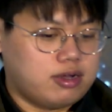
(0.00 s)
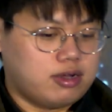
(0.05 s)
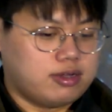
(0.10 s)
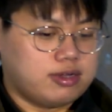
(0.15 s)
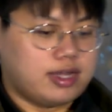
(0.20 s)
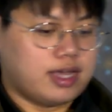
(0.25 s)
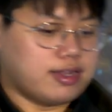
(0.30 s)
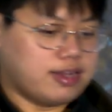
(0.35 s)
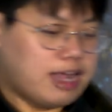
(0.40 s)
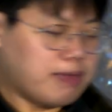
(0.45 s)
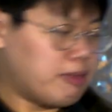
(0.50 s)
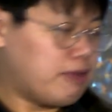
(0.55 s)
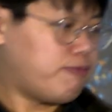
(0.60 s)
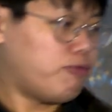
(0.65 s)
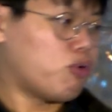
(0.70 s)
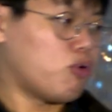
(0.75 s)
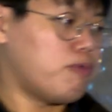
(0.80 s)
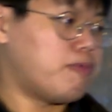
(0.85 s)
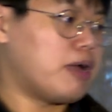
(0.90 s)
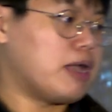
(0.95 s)
like Llama
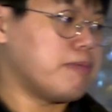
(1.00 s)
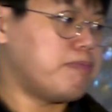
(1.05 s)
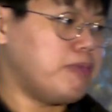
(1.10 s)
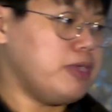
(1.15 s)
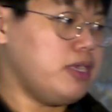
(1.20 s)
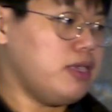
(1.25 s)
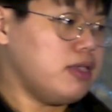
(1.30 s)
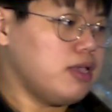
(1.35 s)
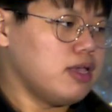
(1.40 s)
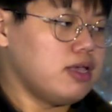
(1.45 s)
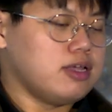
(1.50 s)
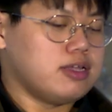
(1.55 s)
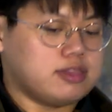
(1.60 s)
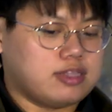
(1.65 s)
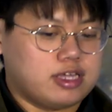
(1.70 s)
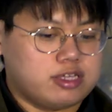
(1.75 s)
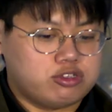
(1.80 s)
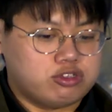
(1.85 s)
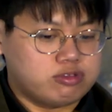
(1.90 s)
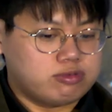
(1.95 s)
4 by B,
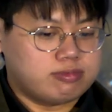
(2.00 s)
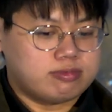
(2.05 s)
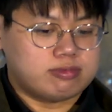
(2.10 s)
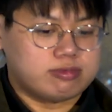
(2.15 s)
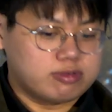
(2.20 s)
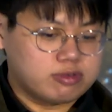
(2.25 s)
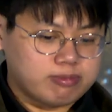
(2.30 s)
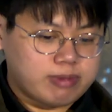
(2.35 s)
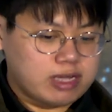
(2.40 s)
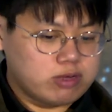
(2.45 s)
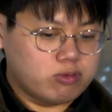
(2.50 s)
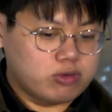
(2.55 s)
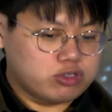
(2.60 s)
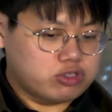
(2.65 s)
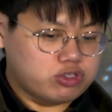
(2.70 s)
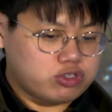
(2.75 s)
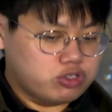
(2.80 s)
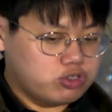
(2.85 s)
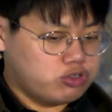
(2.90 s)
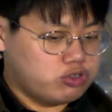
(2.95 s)
that you might want
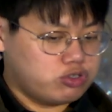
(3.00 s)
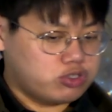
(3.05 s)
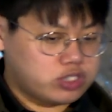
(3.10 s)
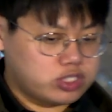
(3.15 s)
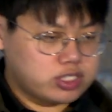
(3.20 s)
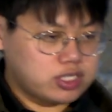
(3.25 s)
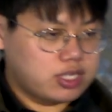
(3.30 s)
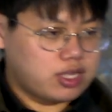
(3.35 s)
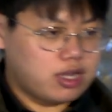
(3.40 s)
to use